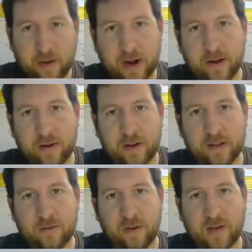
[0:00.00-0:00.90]
I notice
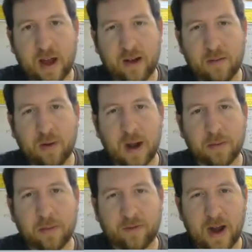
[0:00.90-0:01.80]
is we've got an
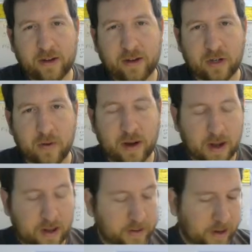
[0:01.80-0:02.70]
improper fraction going
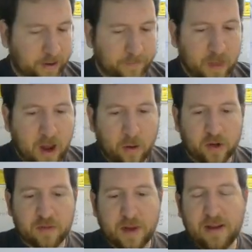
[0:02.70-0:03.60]
on here,
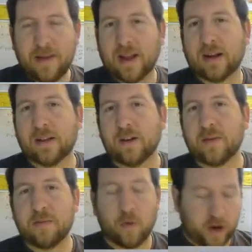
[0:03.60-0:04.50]
which might make it a little bit more